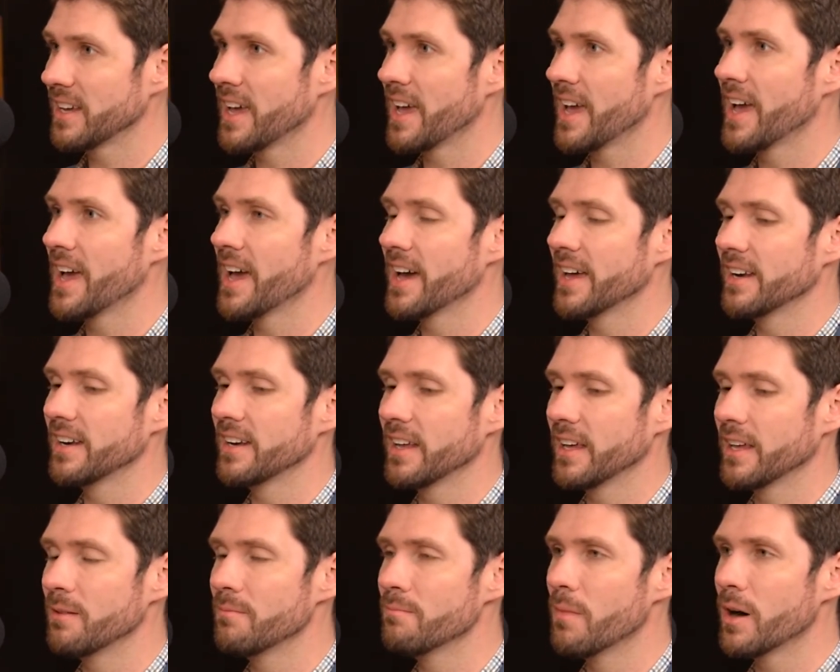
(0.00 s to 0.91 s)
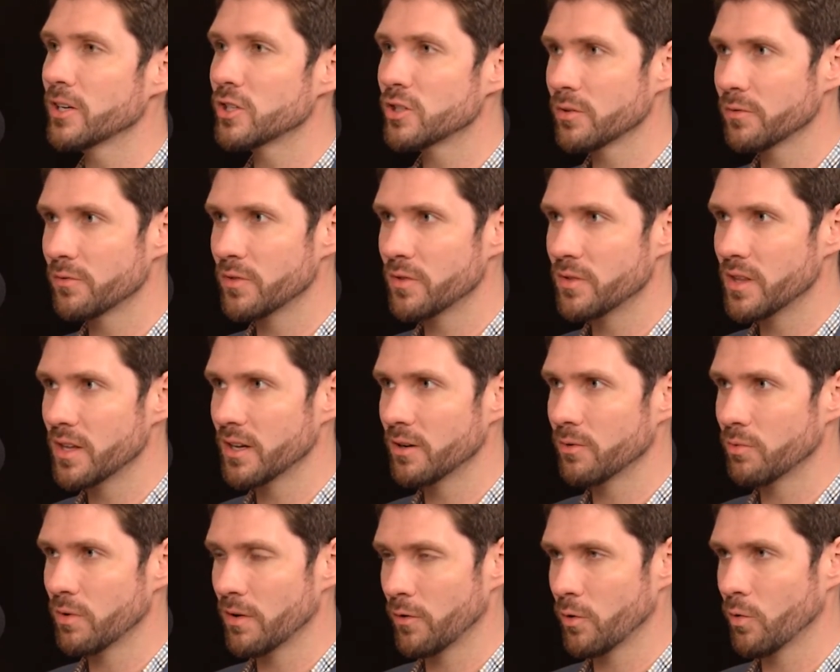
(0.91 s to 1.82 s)
And in much of the
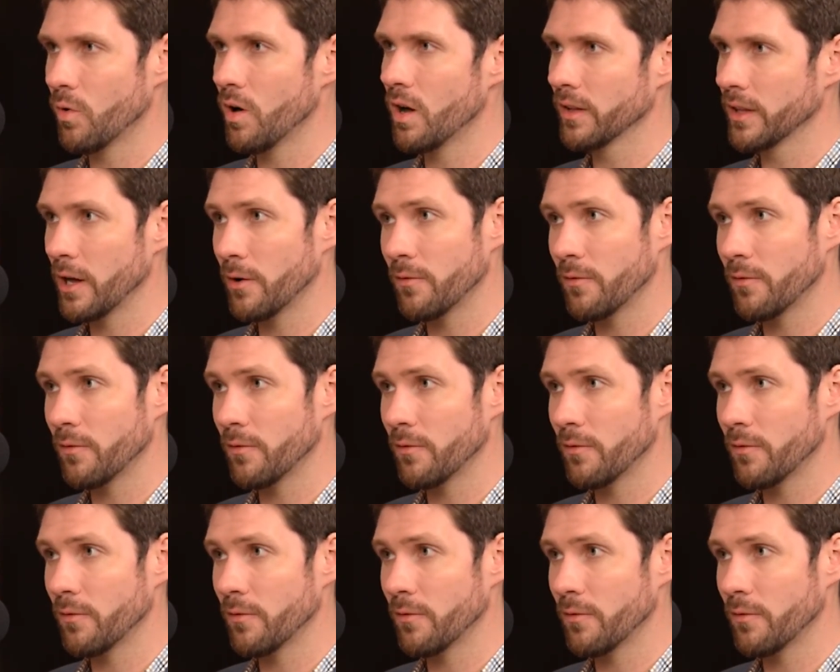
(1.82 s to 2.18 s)
river wall, now